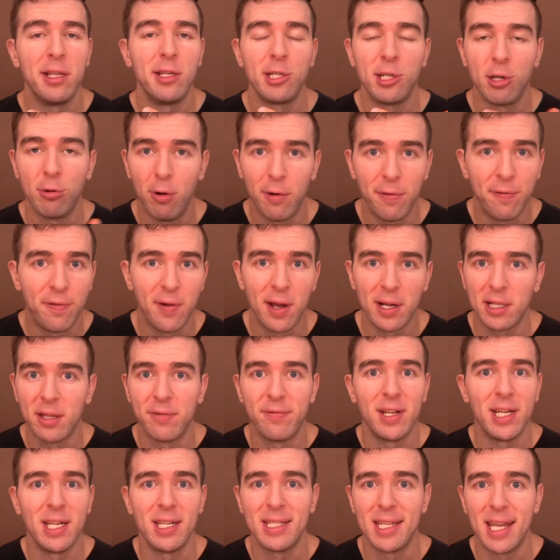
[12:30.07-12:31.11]
so
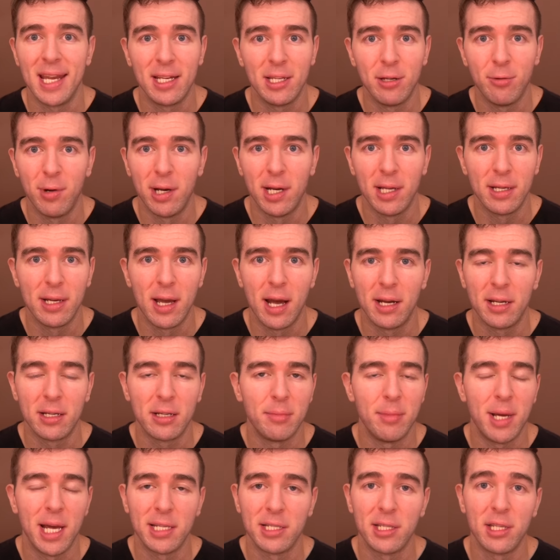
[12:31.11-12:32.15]
effective at attenuating
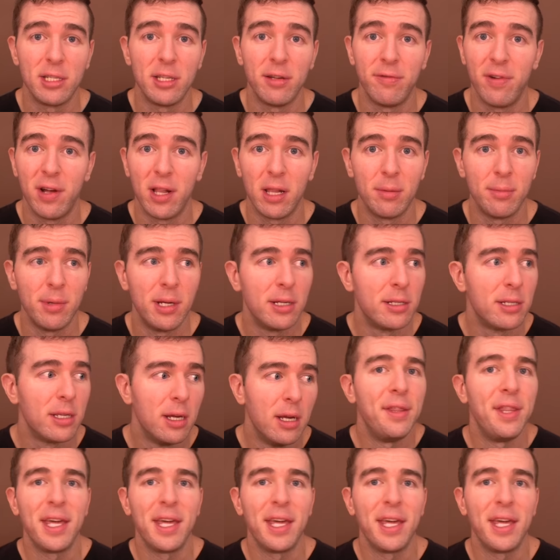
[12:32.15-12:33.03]
gynecomastia development?